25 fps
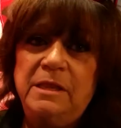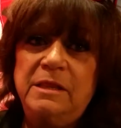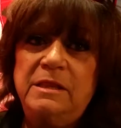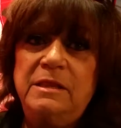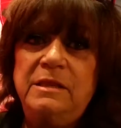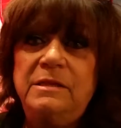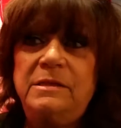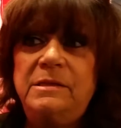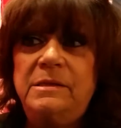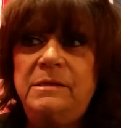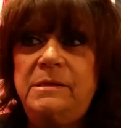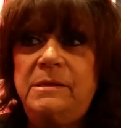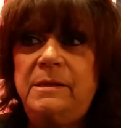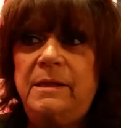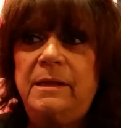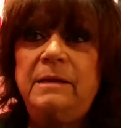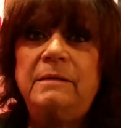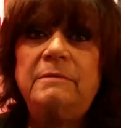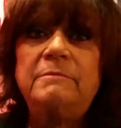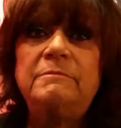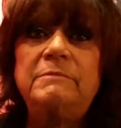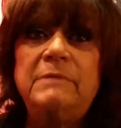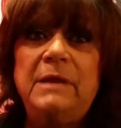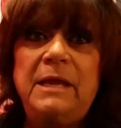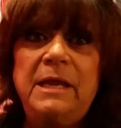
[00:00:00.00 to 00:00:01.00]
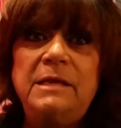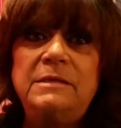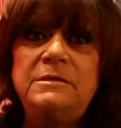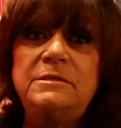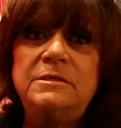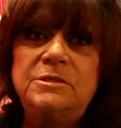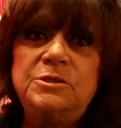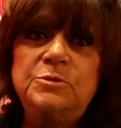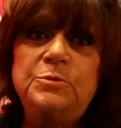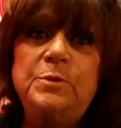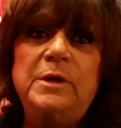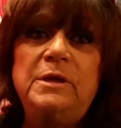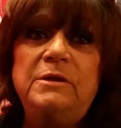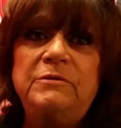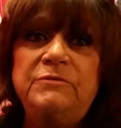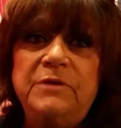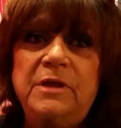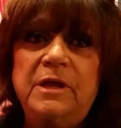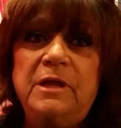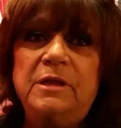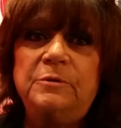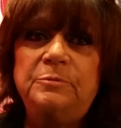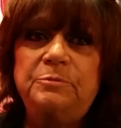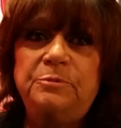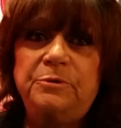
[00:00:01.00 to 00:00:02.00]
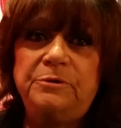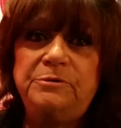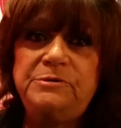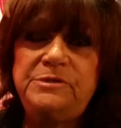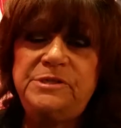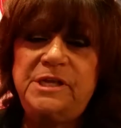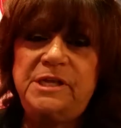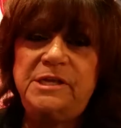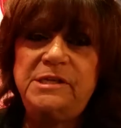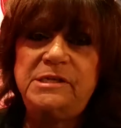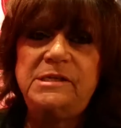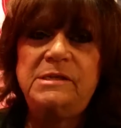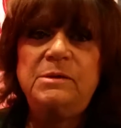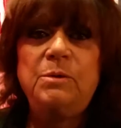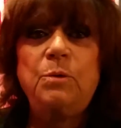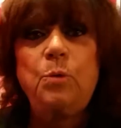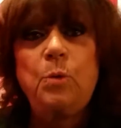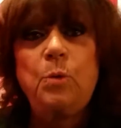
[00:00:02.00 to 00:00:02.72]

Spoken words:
this is like 8 to 12 color process.